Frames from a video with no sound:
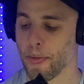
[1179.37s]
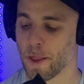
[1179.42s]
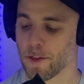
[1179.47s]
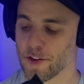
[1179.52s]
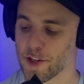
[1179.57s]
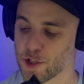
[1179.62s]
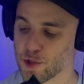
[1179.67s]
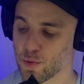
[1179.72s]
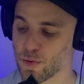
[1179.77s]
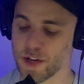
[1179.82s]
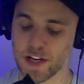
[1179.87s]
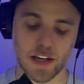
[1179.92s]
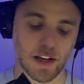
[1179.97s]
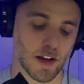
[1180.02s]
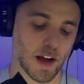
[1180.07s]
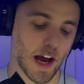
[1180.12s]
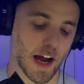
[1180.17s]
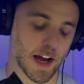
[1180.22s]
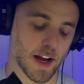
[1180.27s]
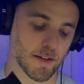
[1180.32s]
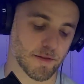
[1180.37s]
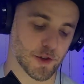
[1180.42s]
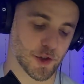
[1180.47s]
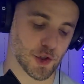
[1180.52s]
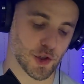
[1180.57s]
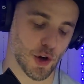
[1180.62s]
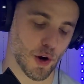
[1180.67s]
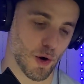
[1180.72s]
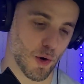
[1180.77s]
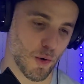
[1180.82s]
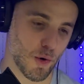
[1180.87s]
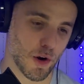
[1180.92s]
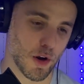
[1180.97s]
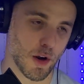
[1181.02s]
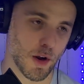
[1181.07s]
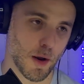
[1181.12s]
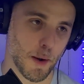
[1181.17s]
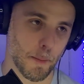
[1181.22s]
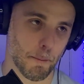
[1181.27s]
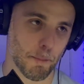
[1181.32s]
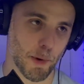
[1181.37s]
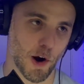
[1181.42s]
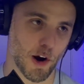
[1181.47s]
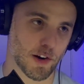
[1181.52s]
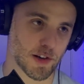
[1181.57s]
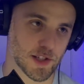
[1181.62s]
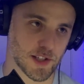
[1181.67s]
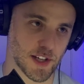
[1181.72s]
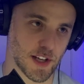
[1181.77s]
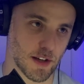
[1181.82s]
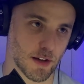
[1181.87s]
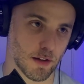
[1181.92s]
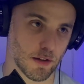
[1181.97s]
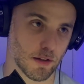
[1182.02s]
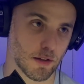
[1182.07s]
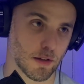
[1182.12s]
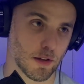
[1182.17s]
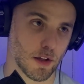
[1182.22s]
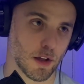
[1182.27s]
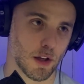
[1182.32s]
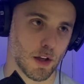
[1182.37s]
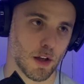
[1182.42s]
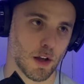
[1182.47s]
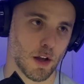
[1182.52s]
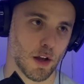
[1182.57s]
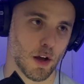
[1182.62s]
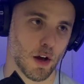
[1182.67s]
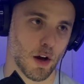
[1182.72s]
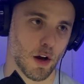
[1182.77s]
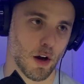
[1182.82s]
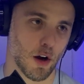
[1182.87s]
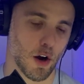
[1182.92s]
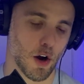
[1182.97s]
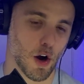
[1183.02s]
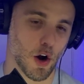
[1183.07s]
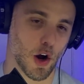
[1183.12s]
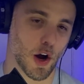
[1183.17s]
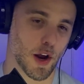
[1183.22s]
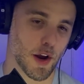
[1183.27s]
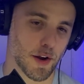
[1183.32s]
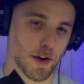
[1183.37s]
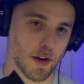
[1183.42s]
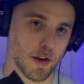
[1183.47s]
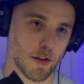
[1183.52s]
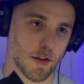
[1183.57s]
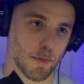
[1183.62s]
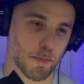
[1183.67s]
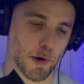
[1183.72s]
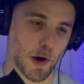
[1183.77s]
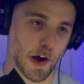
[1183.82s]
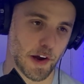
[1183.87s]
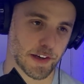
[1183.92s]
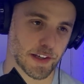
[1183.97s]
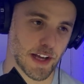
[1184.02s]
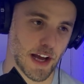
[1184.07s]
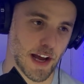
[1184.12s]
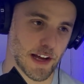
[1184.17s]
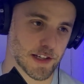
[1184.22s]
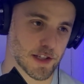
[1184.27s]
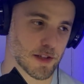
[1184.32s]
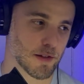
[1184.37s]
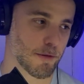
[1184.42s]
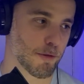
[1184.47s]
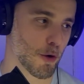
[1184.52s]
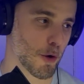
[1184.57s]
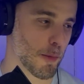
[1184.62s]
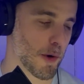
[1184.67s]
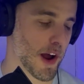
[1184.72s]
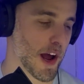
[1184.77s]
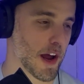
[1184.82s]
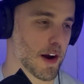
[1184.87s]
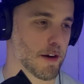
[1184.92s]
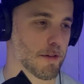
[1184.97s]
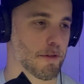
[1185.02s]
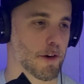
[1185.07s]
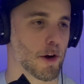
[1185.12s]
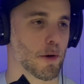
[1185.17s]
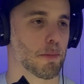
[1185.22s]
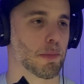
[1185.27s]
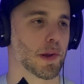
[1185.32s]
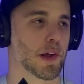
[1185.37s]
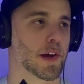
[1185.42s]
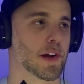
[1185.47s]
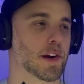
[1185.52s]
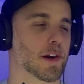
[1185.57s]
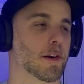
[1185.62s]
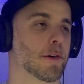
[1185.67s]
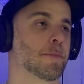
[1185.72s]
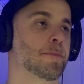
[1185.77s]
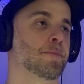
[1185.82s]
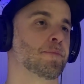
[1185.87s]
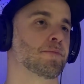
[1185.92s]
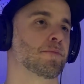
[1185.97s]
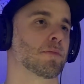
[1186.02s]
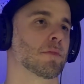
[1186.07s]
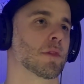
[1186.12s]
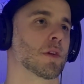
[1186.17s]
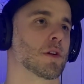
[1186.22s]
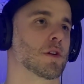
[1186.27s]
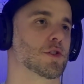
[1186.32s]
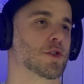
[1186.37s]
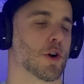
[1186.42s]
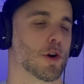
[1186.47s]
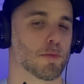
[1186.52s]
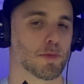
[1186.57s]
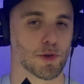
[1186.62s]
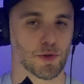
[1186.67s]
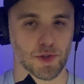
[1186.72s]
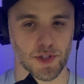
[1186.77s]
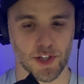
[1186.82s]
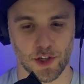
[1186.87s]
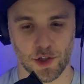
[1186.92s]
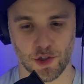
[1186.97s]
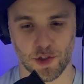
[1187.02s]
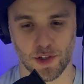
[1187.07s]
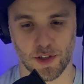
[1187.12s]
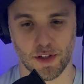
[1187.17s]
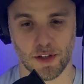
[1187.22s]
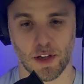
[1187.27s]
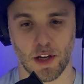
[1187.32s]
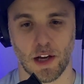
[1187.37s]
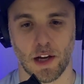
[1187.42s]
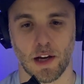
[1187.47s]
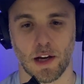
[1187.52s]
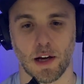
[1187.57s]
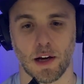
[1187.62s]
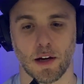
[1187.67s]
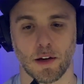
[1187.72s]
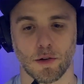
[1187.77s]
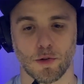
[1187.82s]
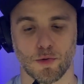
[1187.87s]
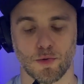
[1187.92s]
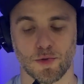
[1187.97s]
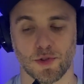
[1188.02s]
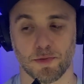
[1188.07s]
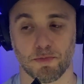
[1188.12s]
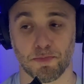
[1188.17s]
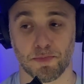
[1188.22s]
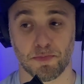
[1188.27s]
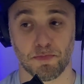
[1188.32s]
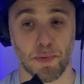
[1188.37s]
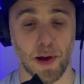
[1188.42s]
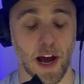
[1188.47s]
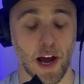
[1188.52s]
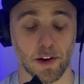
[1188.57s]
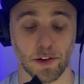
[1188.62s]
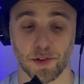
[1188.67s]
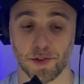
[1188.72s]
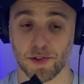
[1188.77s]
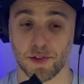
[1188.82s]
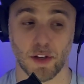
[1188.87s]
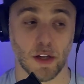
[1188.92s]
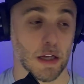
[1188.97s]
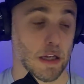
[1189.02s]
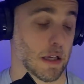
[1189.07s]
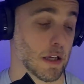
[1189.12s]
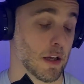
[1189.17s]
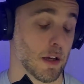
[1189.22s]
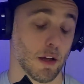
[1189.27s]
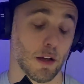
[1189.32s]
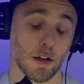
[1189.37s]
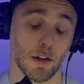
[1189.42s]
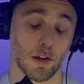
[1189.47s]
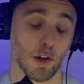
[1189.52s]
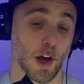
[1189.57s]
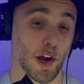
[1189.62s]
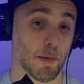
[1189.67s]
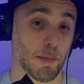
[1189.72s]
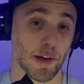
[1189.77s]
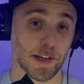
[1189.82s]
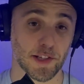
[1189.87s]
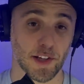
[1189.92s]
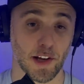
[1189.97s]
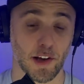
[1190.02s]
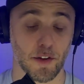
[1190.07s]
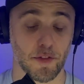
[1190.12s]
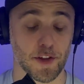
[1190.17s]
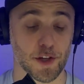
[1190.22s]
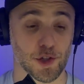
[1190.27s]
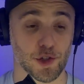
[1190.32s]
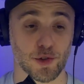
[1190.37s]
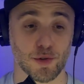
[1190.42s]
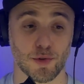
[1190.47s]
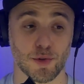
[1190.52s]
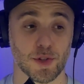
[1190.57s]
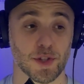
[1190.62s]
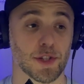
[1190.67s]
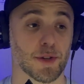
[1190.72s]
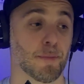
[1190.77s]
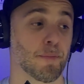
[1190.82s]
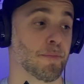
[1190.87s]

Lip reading: This week, I have Joe Barksdale on the podcast, former NFL player turned musician, who's battled a lot of mental health issues,